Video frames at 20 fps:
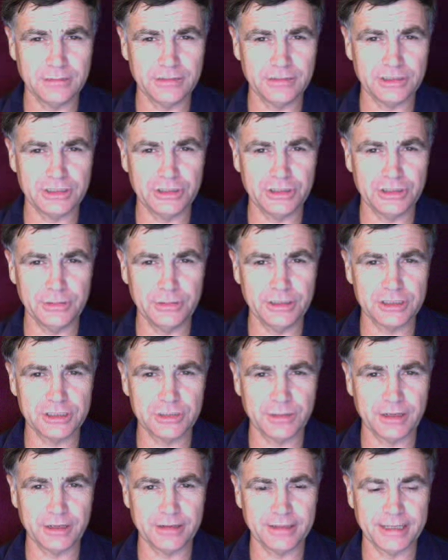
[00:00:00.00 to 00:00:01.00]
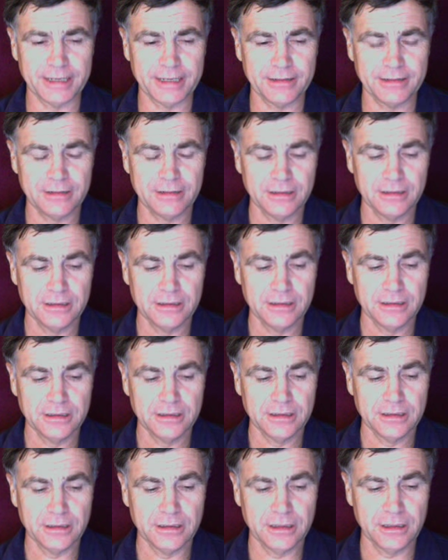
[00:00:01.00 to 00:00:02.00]
just dubious about that.
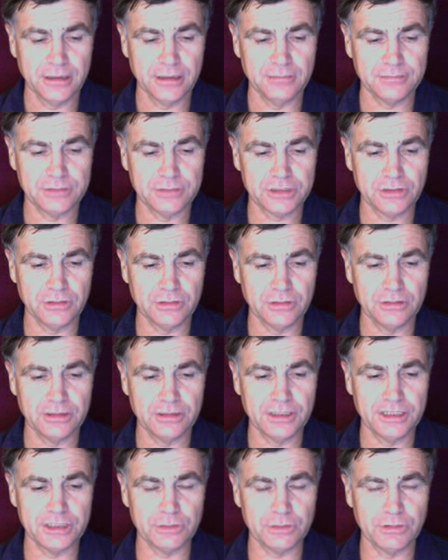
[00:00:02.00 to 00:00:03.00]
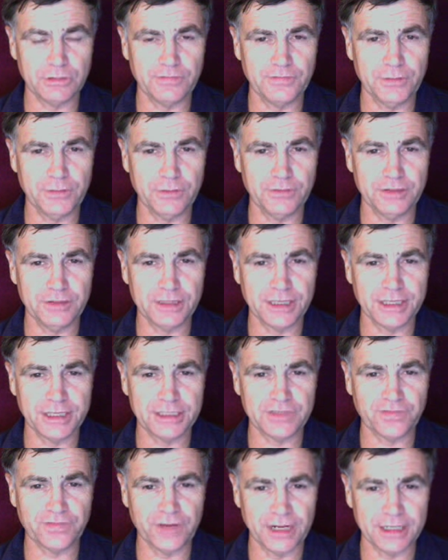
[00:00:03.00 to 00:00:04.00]
So these were a few of the
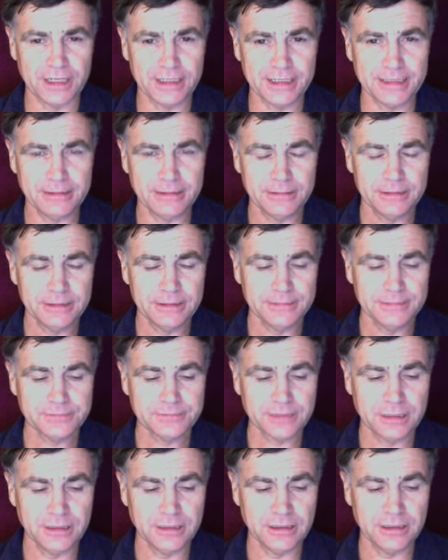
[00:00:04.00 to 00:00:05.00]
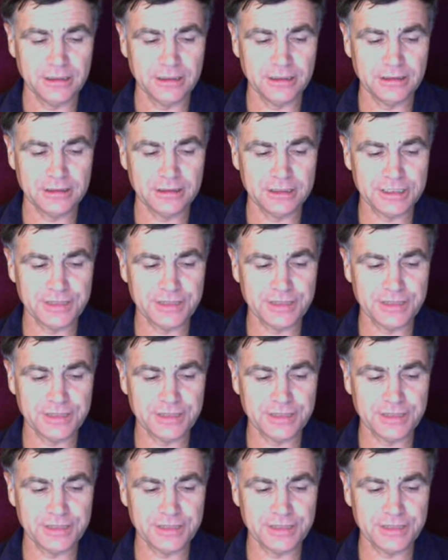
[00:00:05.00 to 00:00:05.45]
things. Finally, this